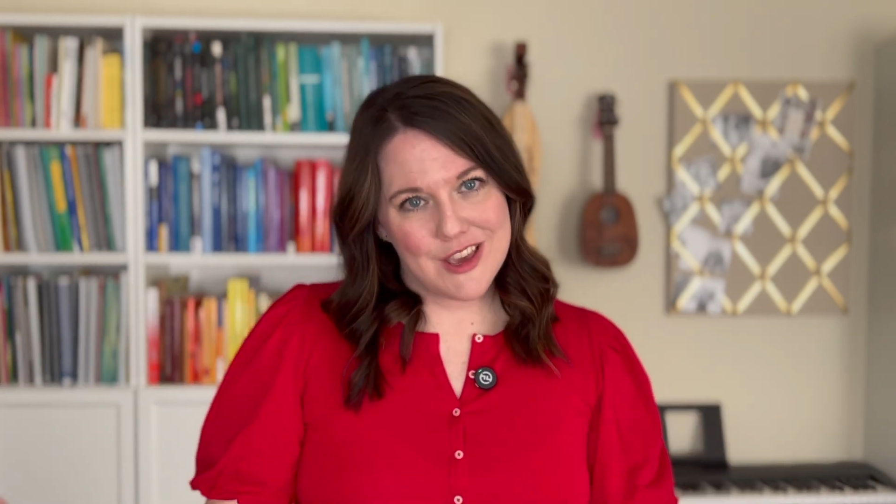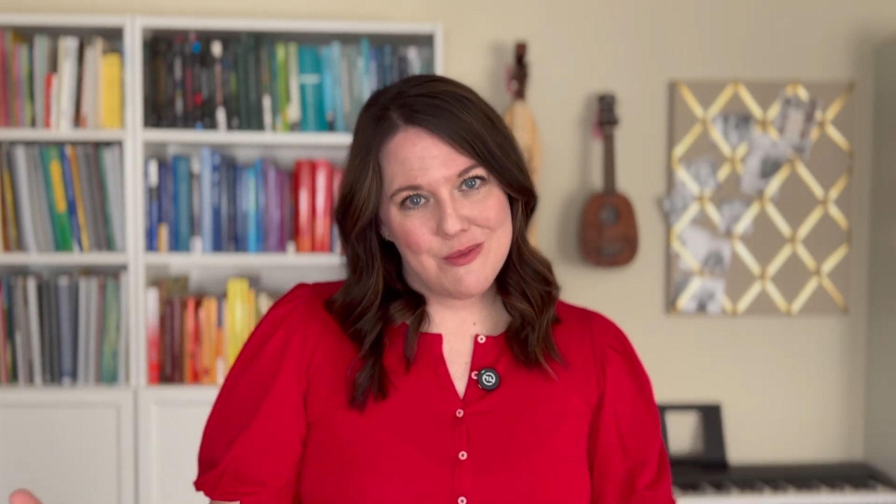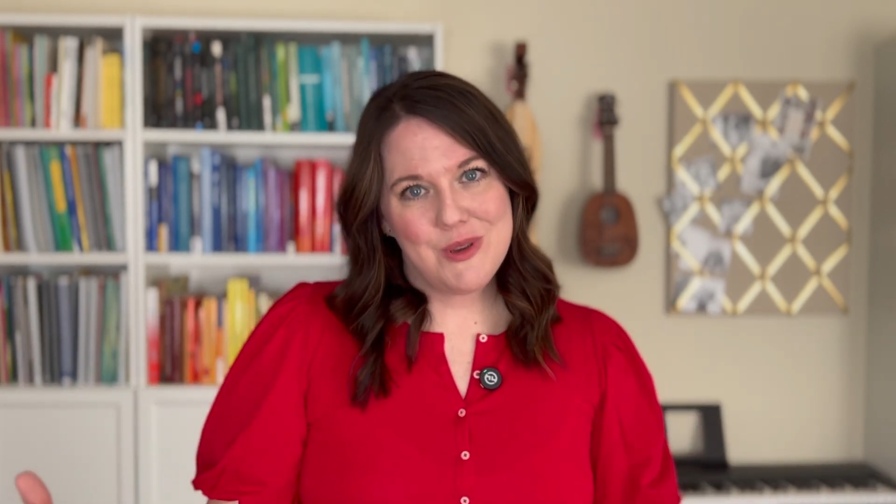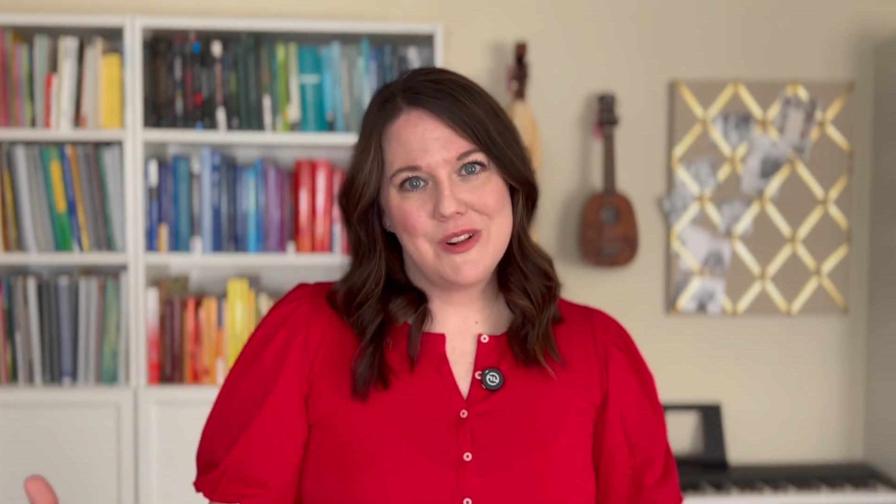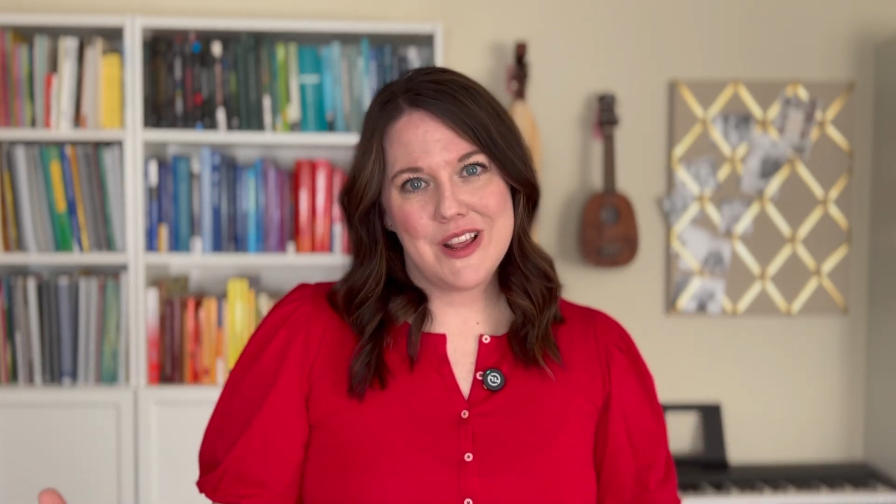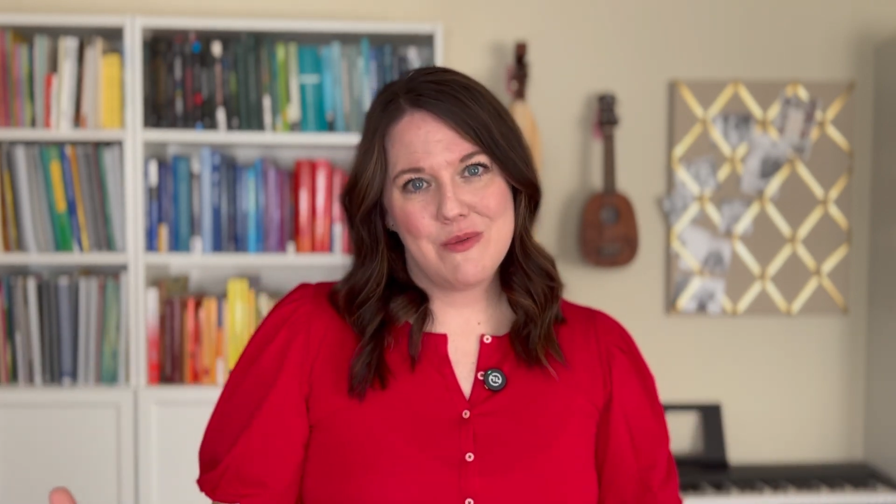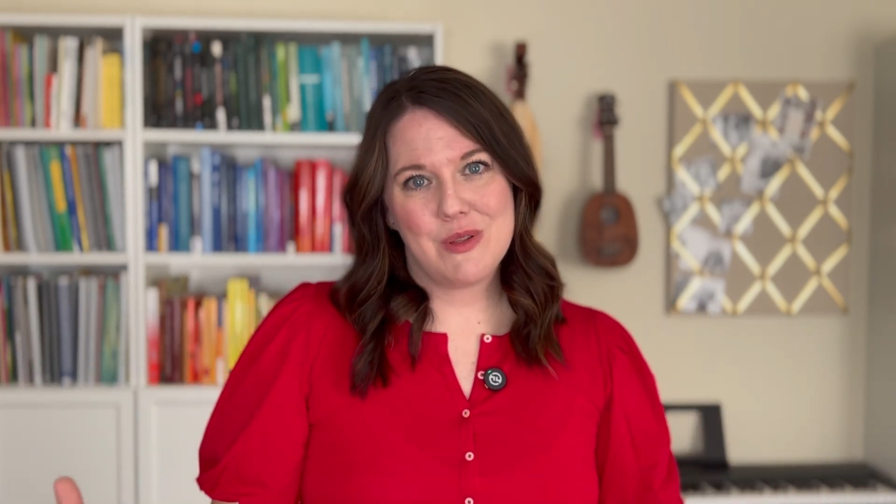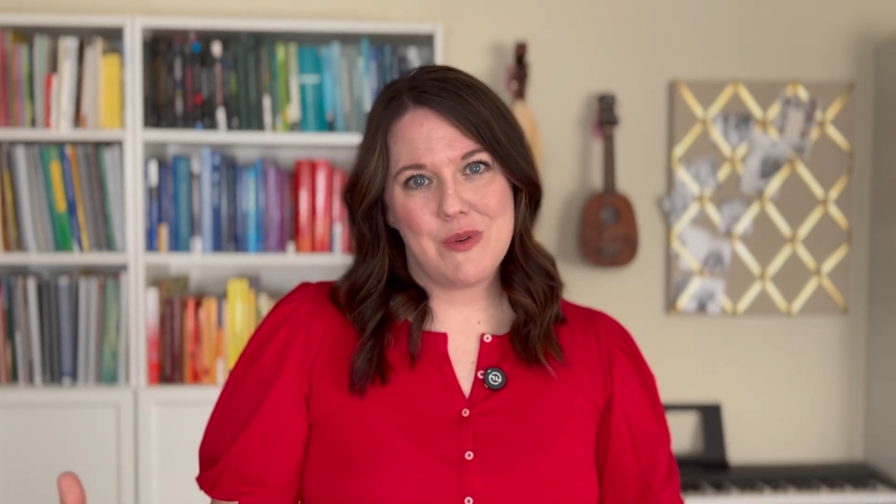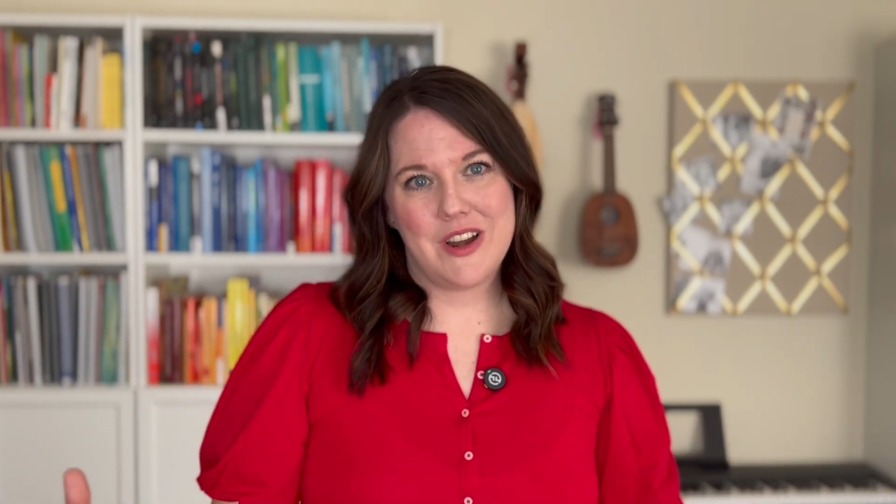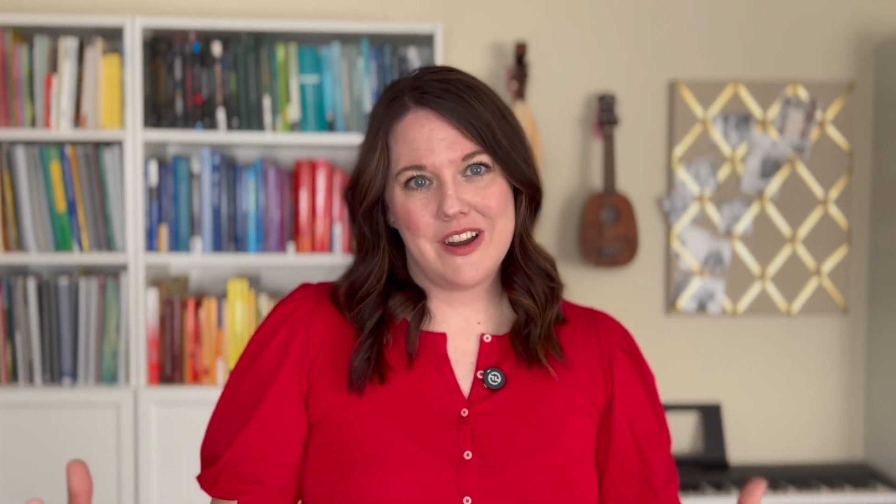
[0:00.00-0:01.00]
community
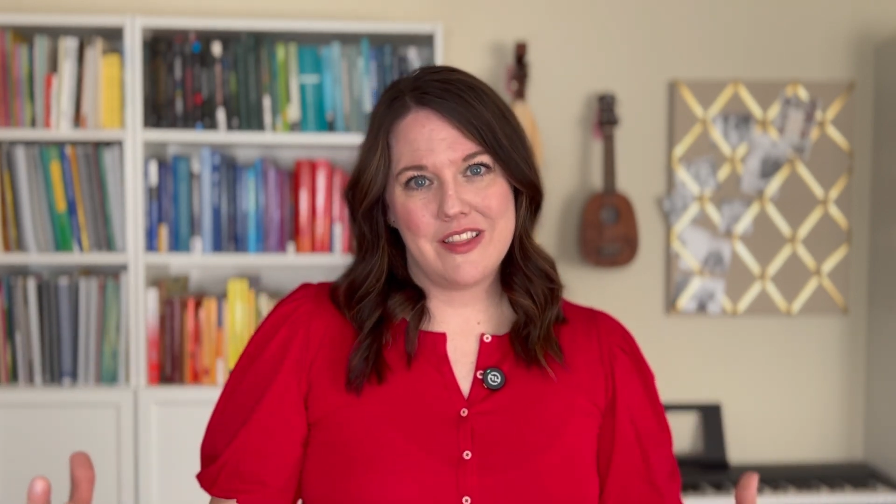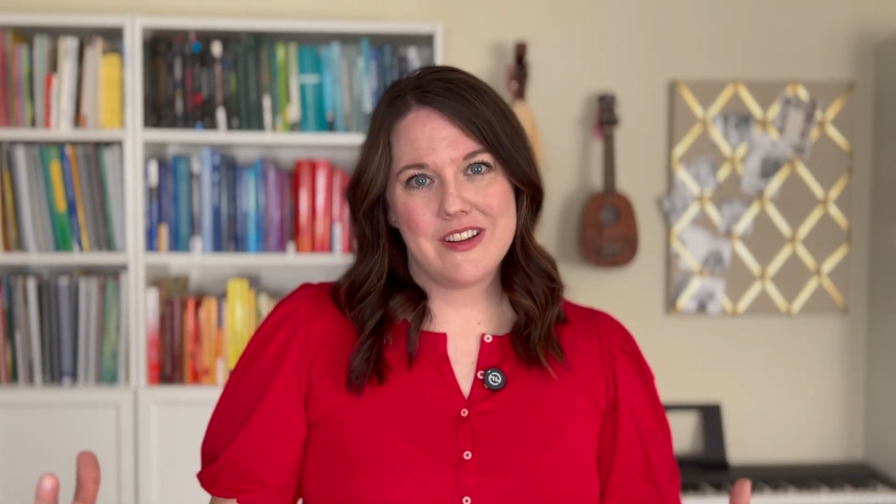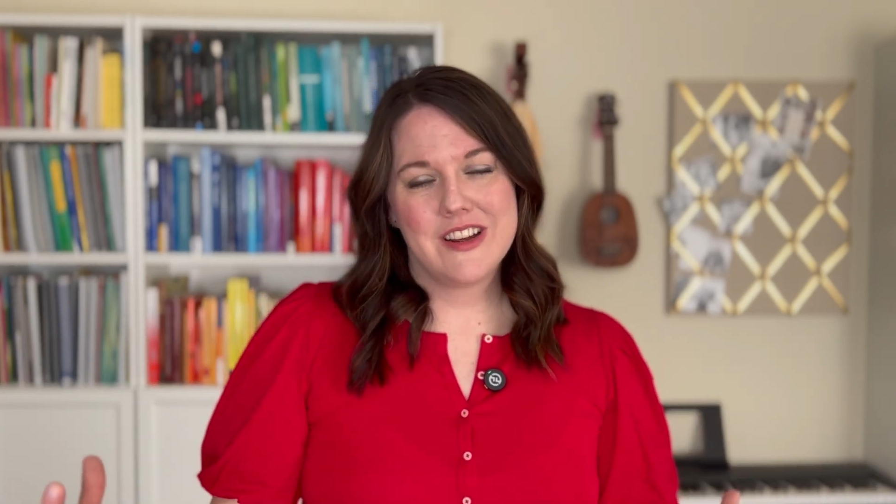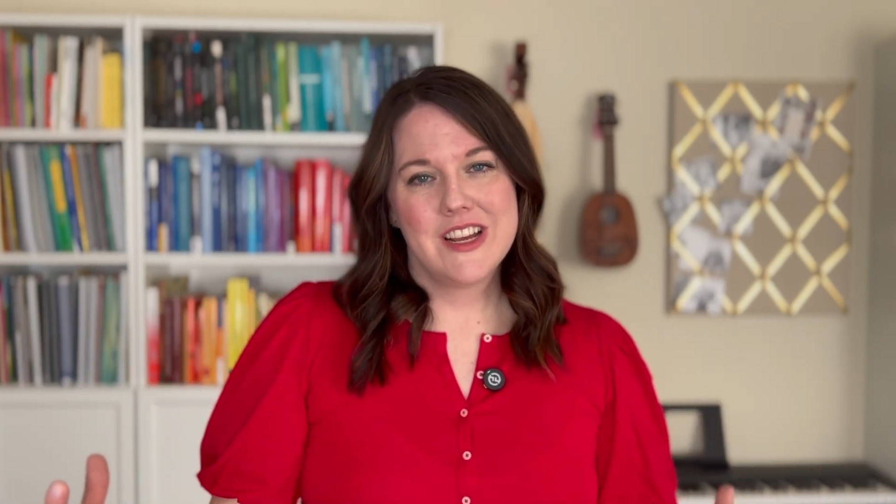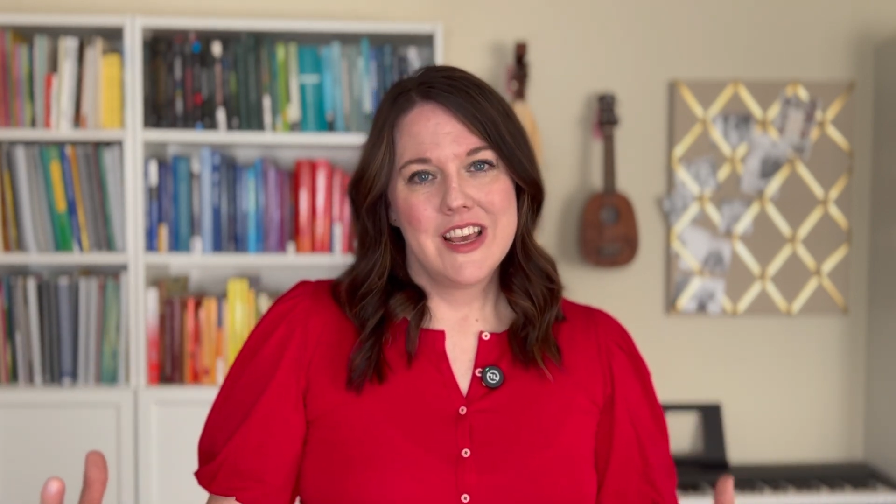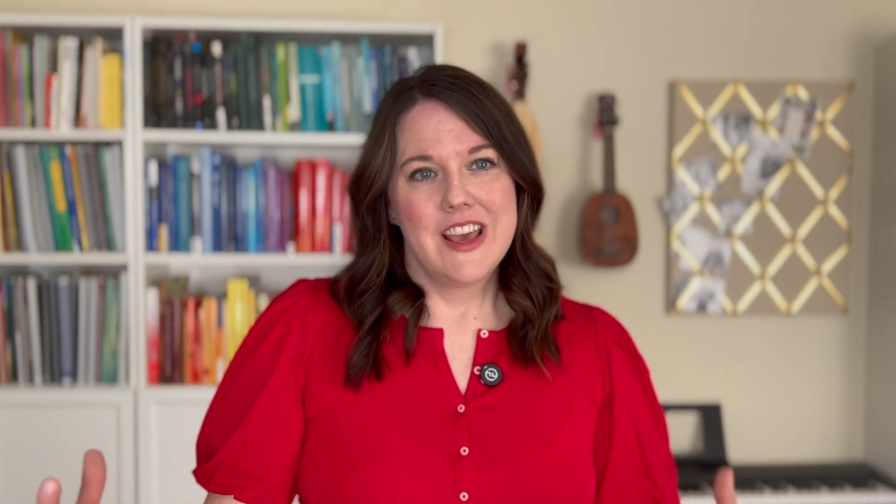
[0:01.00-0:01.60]
with one another.